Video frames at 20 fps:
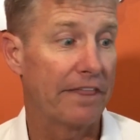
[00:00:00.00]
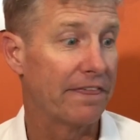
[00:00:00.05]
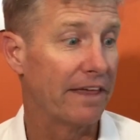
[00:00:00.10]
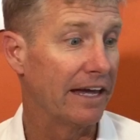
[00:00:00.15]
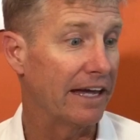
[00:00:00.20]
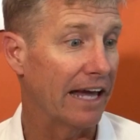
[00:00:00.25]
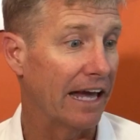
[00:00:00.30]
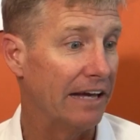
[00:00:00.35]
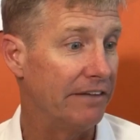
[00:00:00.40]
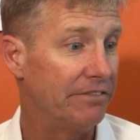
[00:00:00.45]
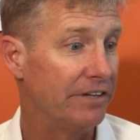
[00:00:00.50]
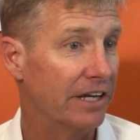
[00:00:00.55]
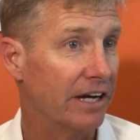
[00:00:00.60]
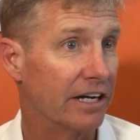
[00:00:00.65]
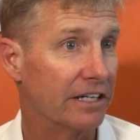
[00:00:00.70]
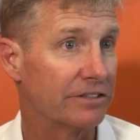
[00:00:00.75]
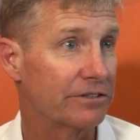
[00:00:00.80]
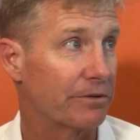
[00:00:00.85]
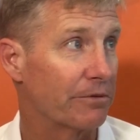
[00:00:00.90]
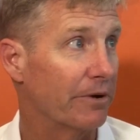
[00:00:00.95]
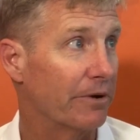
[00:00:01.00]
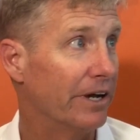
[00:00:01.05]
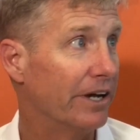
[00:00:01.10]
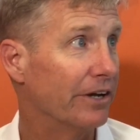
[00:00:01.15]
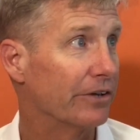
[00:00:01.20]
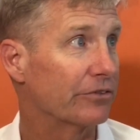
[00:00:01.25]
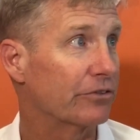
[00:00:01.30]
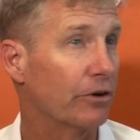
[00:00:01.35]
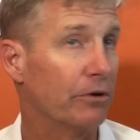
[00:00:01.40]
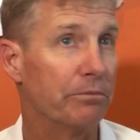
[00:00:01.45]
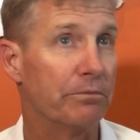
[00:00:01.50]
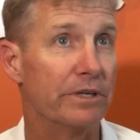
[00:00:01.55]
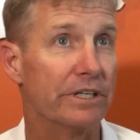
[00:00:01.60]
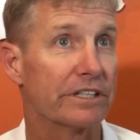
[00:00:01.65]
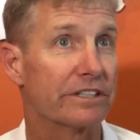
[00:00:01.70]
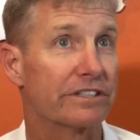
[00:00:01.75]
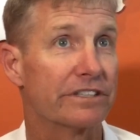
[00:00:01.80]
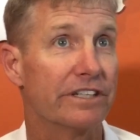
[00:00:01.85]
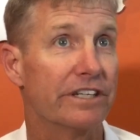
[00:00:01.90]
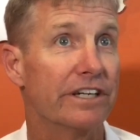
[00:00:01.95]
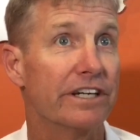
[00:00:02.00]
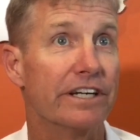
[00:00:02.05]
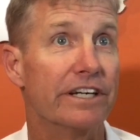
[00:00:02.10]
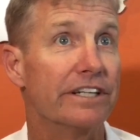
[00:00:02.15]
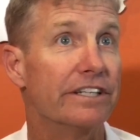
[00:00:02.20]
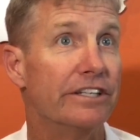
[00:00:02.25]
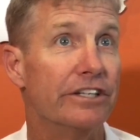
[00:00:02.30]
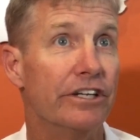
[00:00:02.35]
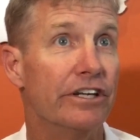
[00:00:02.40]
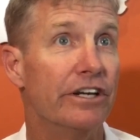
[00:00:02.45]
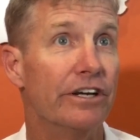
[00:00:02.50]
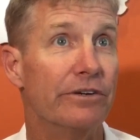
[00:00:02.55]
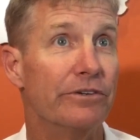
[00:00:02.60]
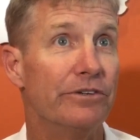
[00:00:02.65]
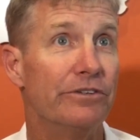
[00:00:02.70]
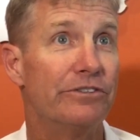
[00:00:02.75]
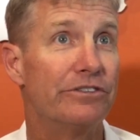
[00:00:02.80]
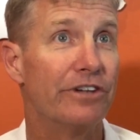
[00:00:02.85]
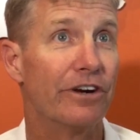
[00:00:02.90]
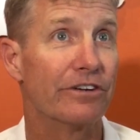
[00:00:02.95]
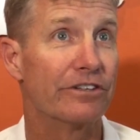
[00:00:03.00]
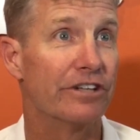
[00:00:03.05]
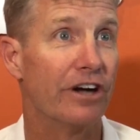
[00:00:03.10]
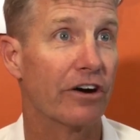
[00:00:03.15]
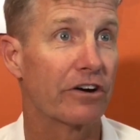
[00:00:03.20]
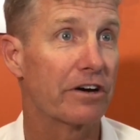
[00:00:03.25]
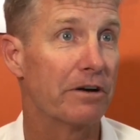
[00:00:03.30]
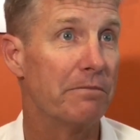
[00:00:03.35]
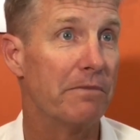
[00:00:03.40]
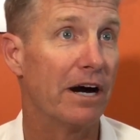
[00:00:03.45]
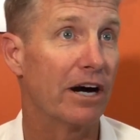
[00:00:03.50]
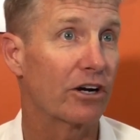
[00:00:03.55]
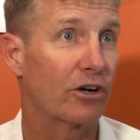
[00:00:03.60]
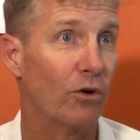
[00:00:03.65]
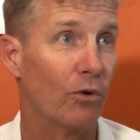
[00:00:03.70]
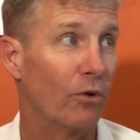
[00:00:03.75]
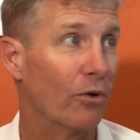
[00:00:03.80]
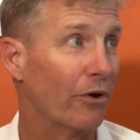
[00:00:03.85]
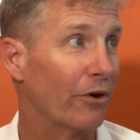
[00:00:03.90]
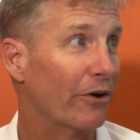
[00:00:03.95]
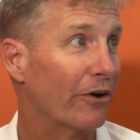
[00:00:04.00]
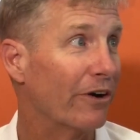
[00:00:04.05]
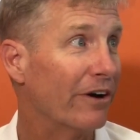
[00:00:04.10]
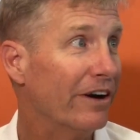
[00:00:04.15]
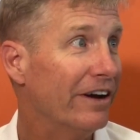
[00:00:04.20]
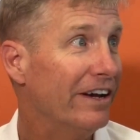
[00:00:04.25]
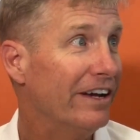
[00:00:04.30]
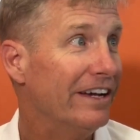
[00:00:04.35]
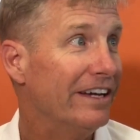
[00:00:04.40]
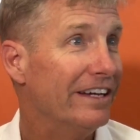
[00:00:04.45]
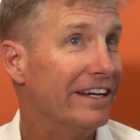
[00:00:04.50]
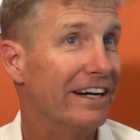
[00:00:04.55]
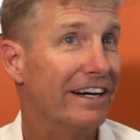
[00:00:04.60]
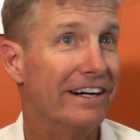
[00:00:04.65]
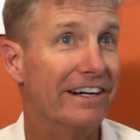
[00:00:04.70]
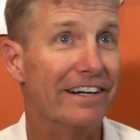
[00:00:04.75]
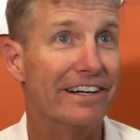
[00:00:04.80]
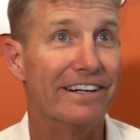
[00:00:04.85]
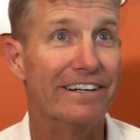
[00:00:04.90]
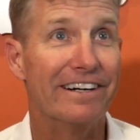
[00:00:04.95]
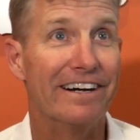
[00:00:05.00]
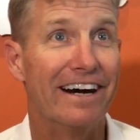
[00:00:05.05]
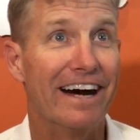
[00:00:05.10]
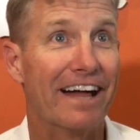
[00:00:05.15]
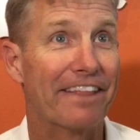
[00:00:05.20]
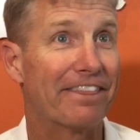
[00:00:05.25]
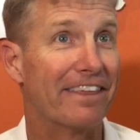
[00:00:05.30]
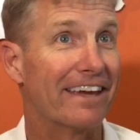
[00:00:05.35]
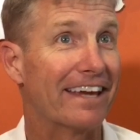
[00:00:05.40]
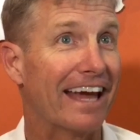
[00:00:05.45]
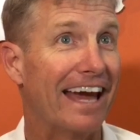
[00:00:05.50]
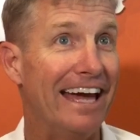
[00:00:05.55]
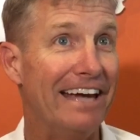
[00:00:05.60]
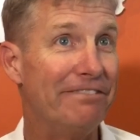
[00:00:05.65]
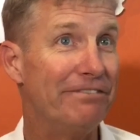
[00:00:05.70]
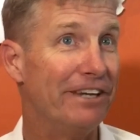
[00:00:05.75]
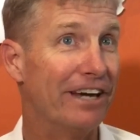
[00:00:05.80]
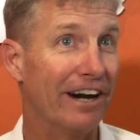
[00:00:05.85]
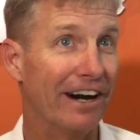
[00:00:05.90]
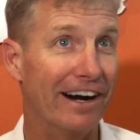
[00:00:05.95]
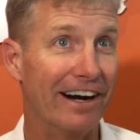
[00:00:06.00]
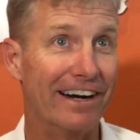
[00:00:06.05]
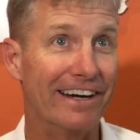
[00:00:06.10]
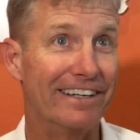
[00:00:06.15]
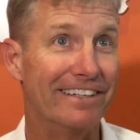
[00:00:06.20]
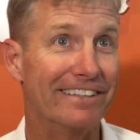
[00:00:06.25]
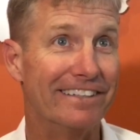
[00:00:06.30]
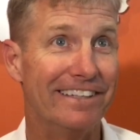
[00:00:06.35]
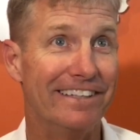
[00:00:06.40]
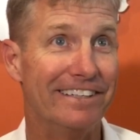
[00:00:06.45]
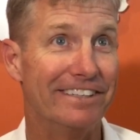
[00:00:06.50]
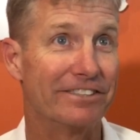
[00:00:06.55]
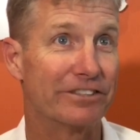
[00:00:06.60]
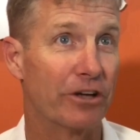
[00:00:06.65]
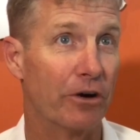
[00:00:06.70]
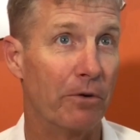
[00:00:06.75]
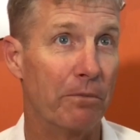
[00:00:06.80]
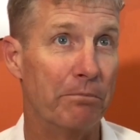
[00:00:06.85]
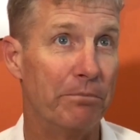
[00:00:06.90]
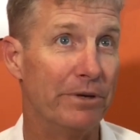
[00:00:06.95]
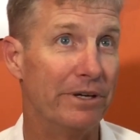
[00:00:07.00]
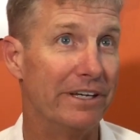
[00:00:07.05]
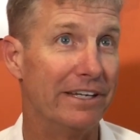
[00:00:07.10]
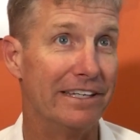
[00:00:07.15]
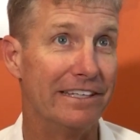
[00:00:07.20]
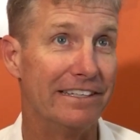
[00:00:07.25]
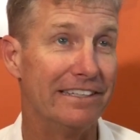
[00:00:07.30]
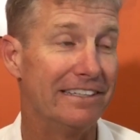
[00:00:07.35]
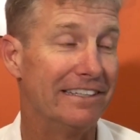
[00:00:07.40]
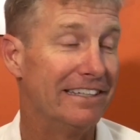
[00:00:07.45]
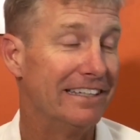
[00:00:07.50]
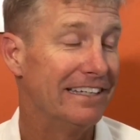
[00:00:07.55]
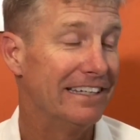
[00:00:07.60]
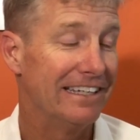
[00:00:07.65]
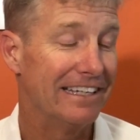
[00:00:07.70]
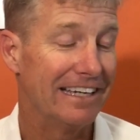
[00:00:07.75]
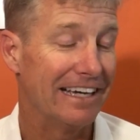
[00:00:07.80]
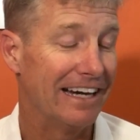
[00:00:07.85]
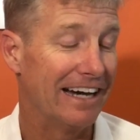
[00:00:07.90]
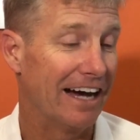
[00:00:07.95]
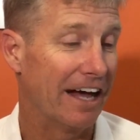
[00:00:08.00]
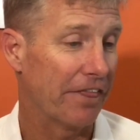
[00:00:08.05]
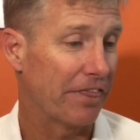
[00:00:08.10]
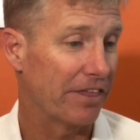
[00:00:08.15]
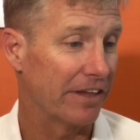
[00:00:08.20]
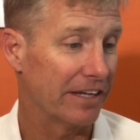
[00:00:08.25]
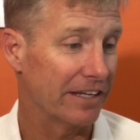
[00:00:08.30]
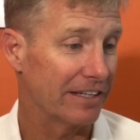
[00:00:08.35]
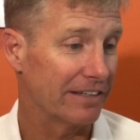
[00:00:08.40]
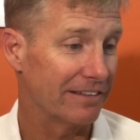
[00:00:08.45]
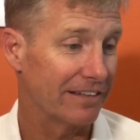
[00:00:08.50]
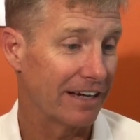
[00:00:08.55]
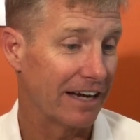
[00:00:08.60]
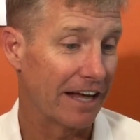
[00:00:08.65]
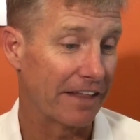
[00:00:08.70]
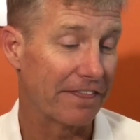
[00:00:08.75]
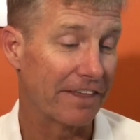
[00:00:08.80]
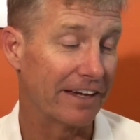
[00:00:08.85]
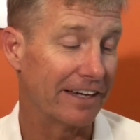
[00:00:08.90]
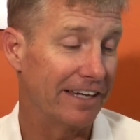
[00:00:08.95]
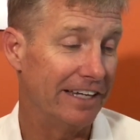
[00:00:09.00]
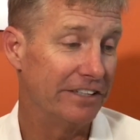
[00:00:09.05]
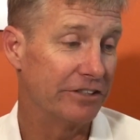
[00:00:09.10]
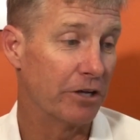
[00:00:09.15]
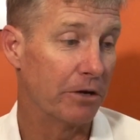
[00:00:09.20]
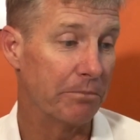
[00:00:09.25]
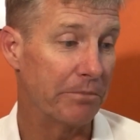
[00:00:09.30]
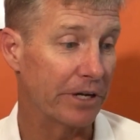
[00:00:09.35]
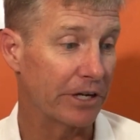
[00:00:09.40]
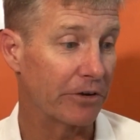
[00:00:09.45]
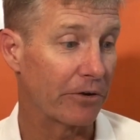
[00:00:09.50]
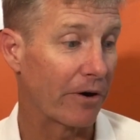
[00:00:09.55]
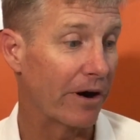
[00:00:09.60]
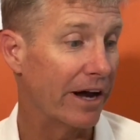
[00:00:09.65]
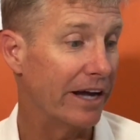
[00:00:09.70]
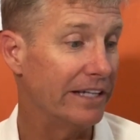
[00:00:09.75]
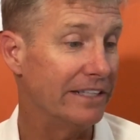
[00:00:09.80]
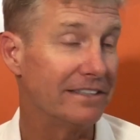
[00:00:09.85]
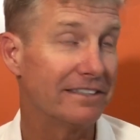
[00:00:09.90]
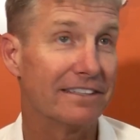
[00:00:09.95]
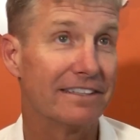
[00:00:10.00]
I think Avion Terrell is going to be a stud. You know, you start talking about corner. I think Avion is going to be, I think he's going to be great,